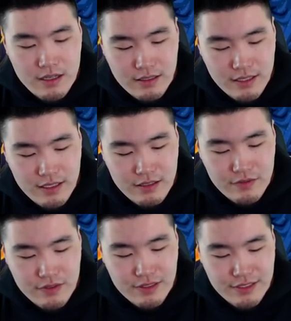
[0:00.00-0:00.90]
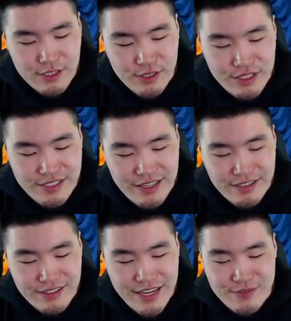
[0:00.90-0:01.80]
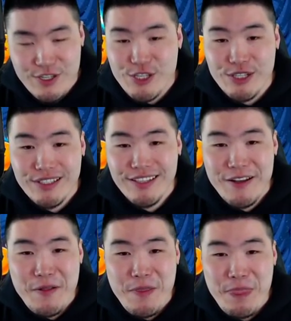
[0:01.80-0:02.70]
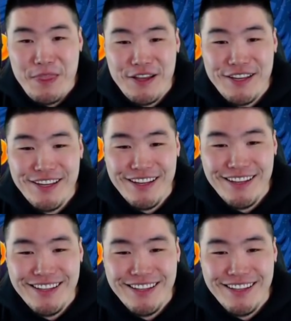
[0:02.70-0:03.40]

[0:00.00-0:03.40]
to leave Turles there, that's for sure. Uh,